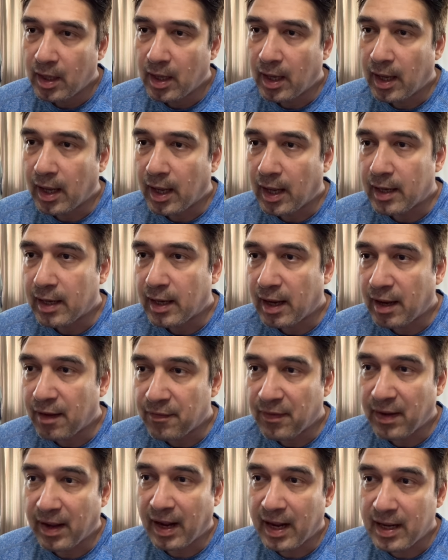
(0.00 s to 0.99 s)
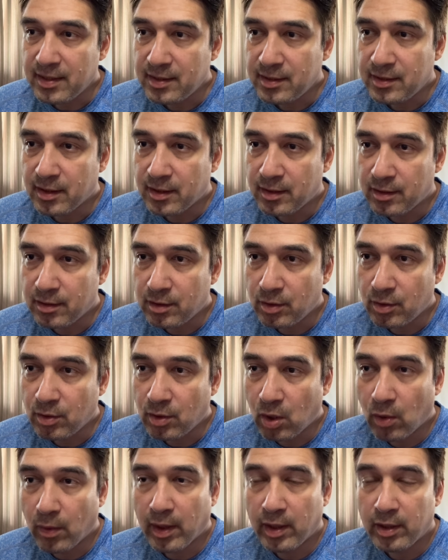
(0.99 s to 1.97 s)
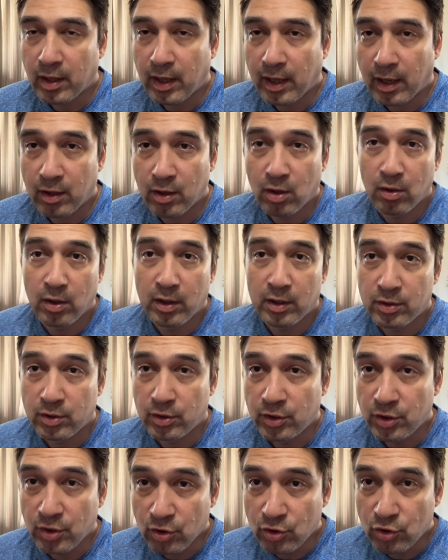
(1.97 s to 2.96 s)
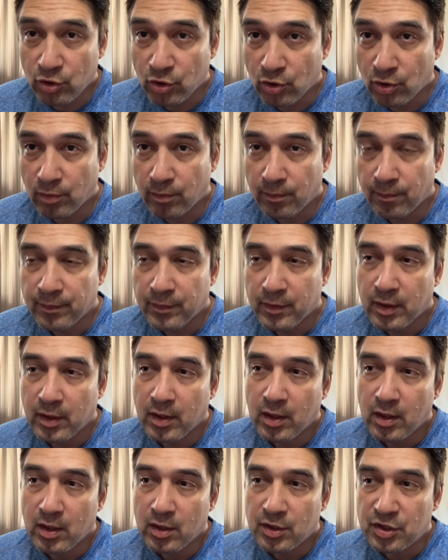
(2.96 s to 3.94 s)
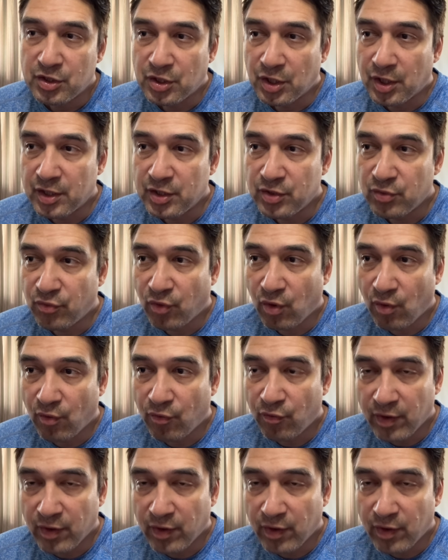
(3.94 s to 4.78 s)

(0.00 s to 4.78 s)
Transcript: and I've asked it to go ahead and go to YouTube, search for